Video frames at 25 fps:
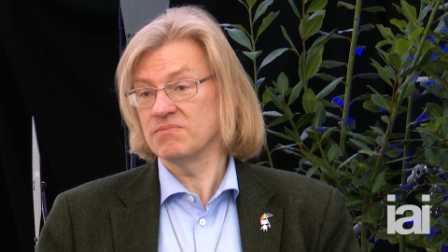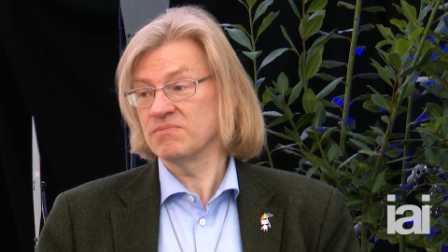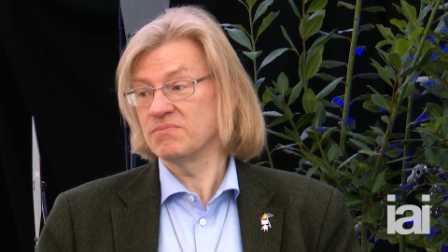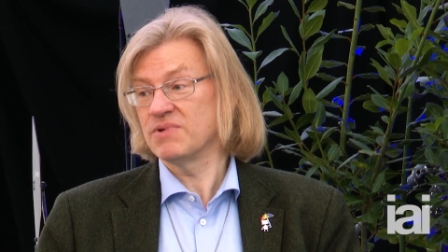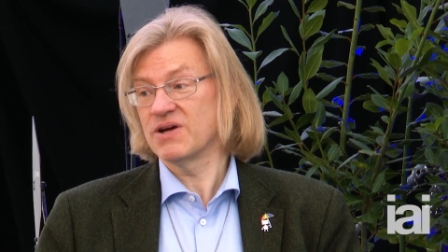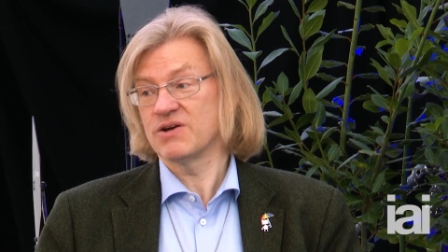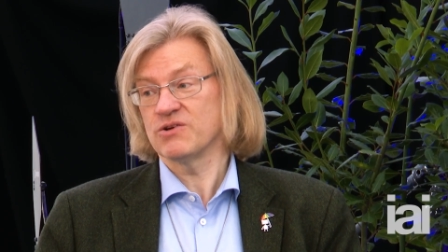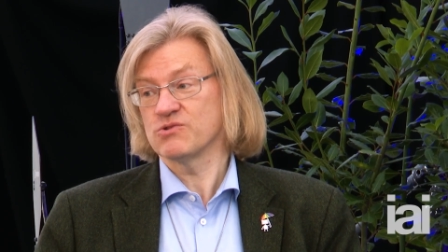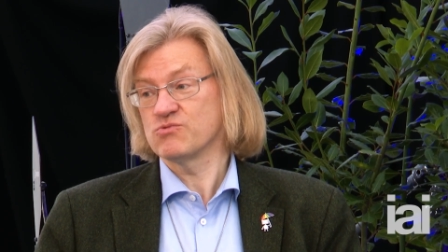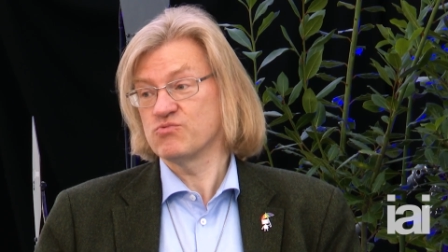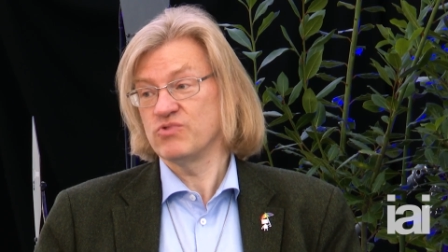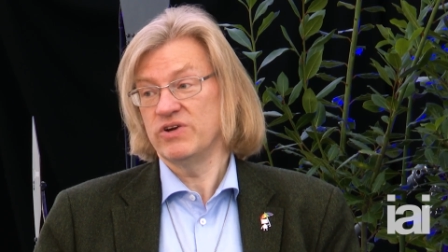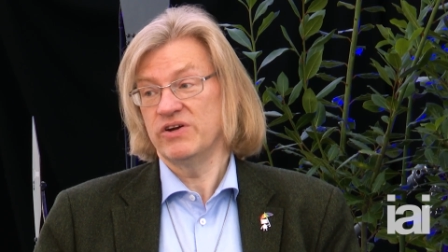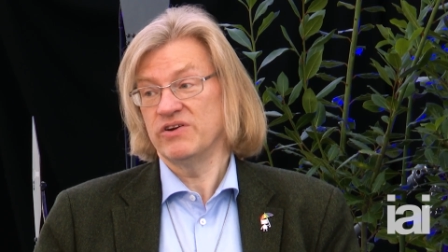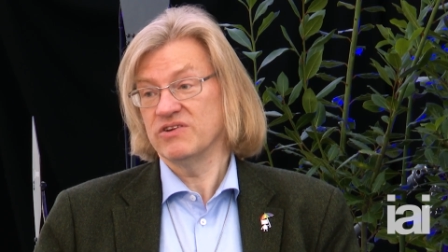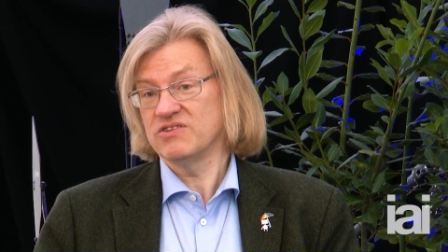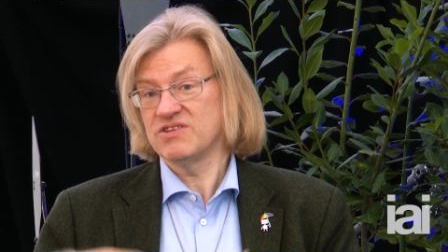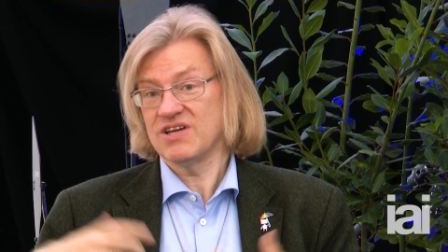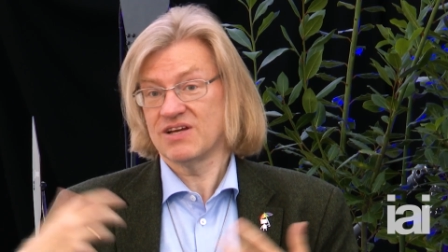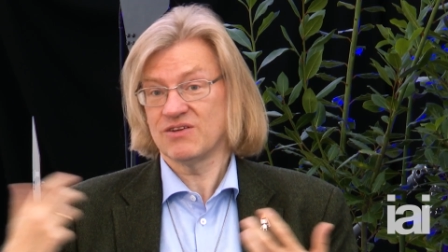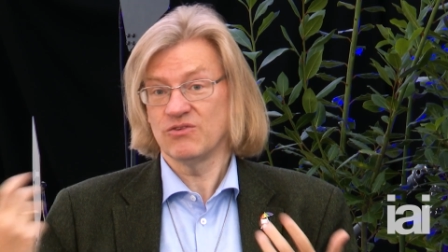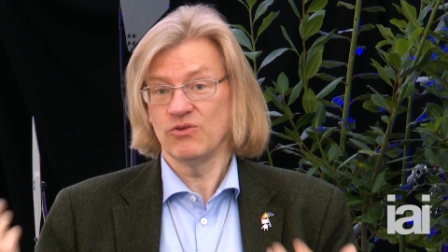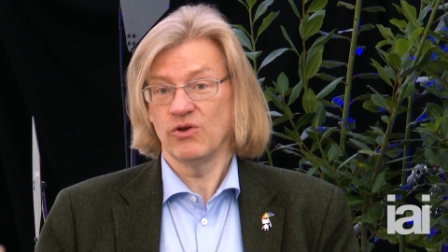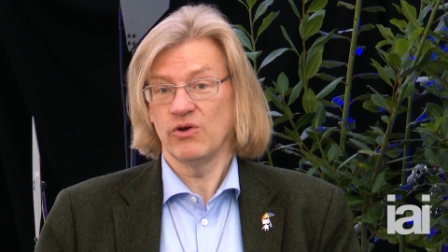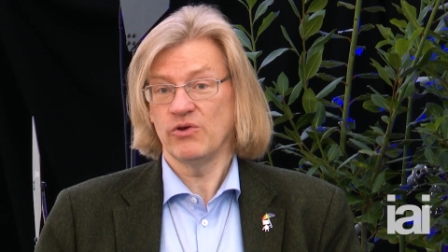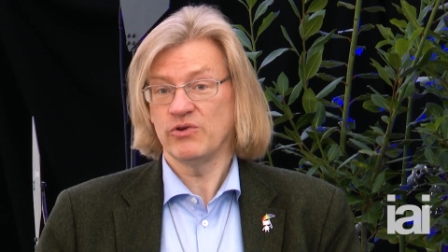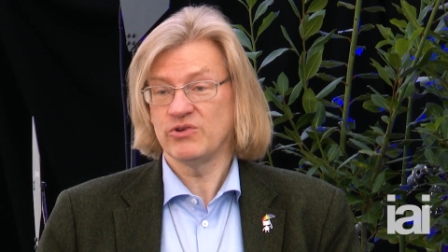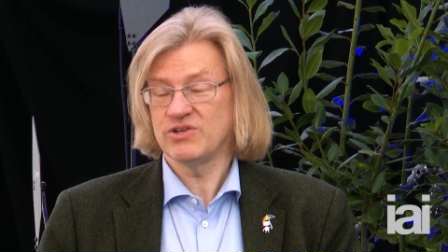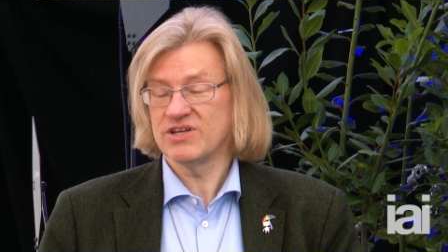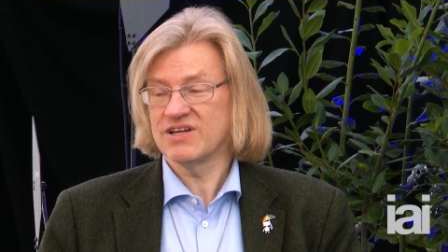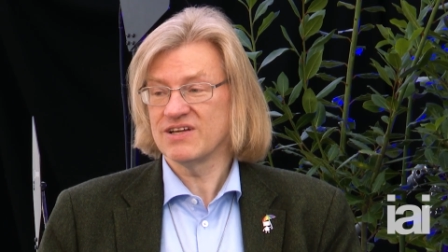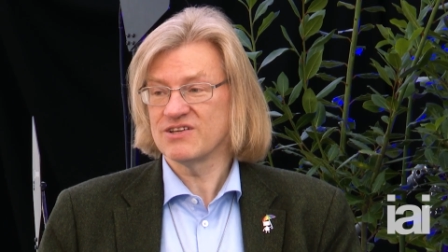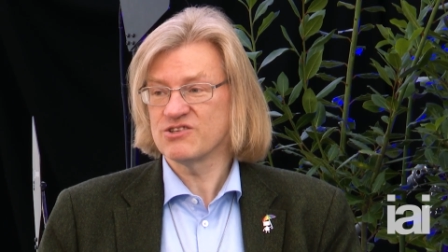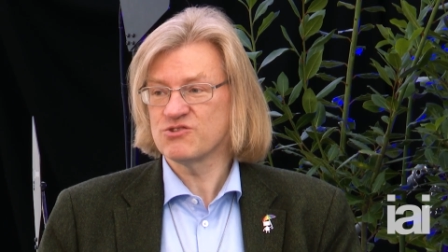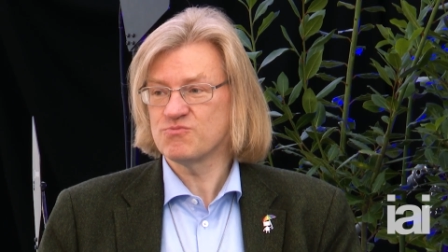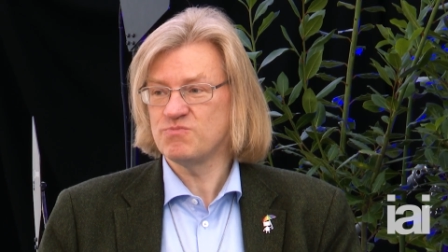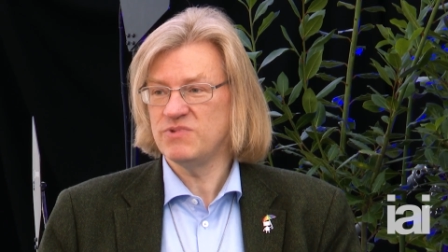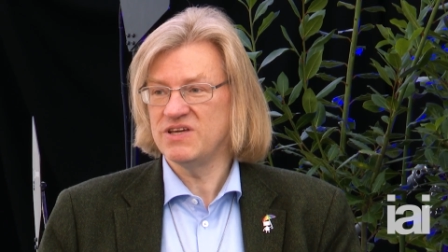because we're a
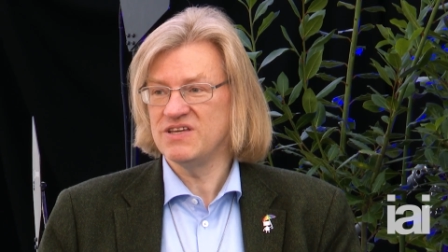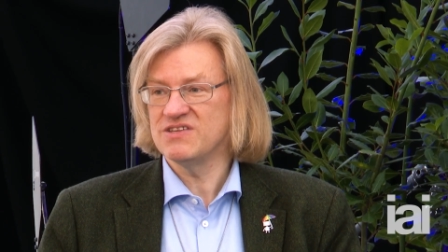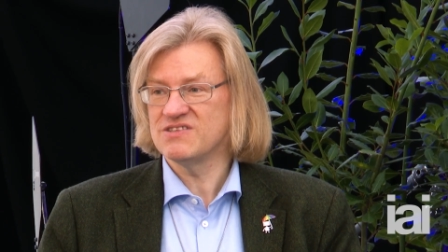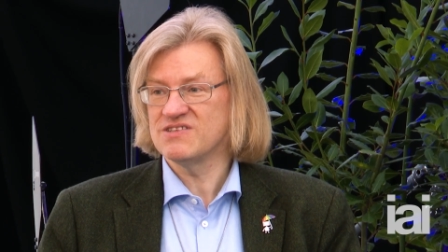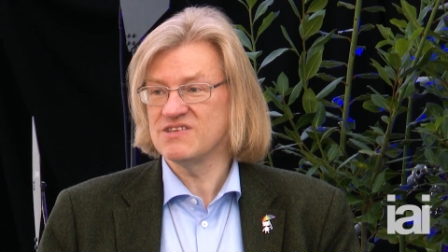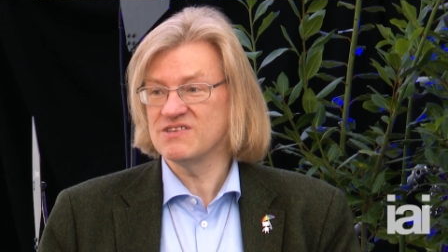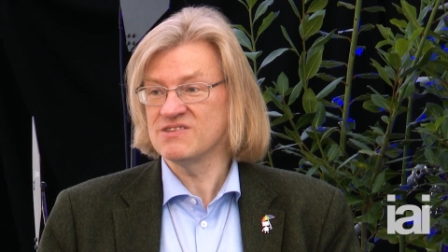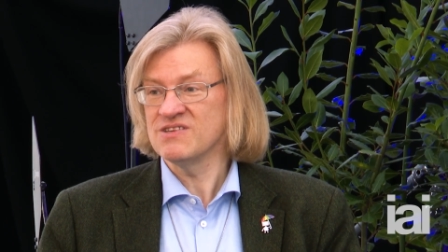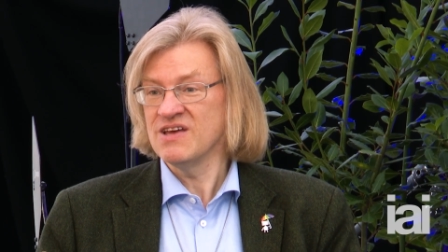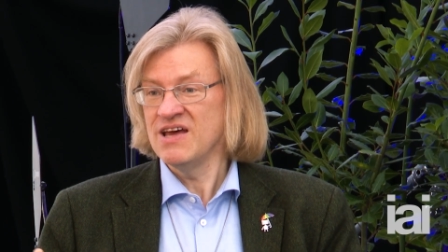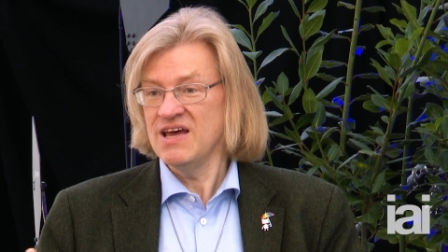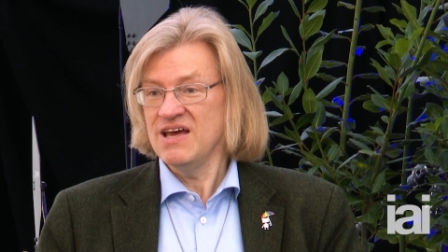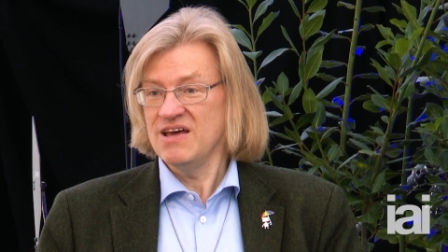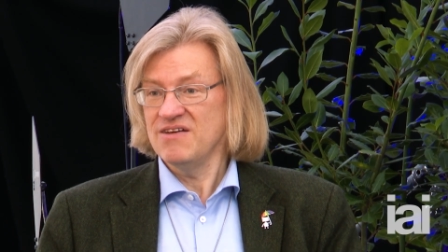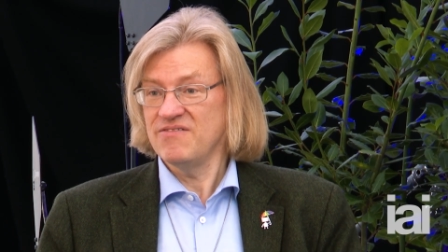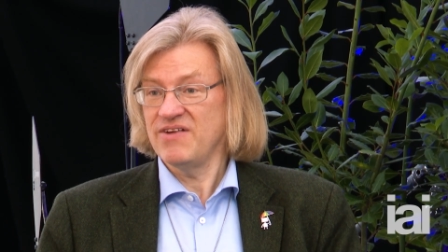technological species